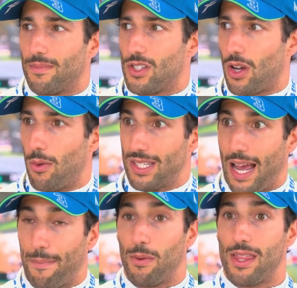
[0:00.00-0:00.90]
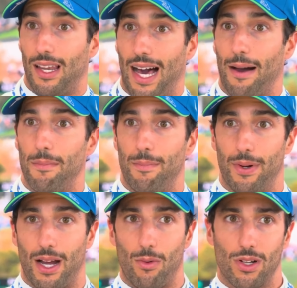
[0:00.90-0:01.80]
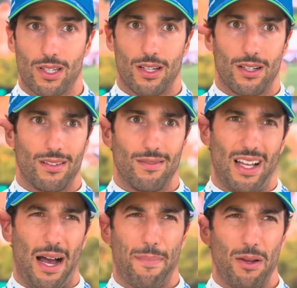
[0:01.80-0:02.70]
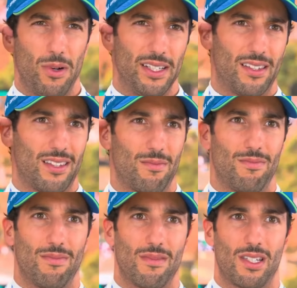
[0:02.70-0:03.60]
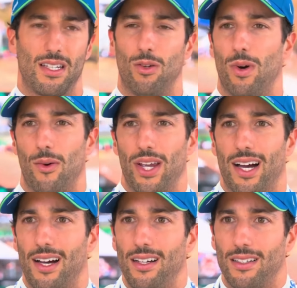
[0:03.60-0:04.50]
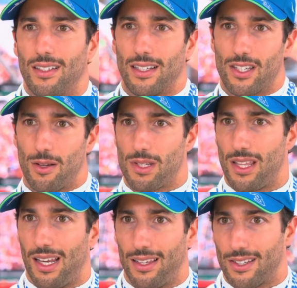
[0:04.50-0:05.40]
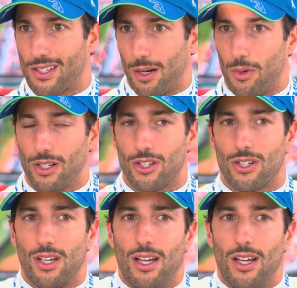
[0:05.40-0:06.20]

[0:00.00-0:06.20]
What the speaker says: so I was happy with the lap, but I wasn't happy with still where we are in terms of the stopwatch,